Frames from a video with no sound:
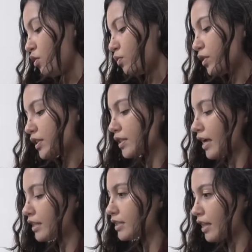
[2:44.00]
Once
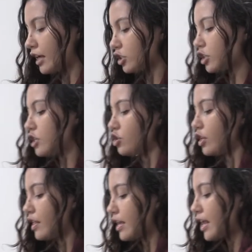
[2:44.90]
that's latched in, you
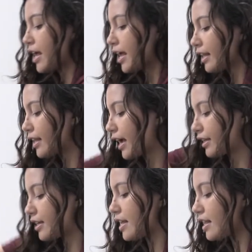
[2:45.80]
can then
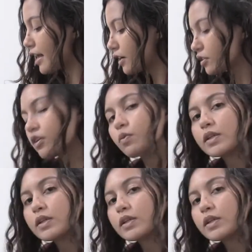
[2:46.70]
tighten it down.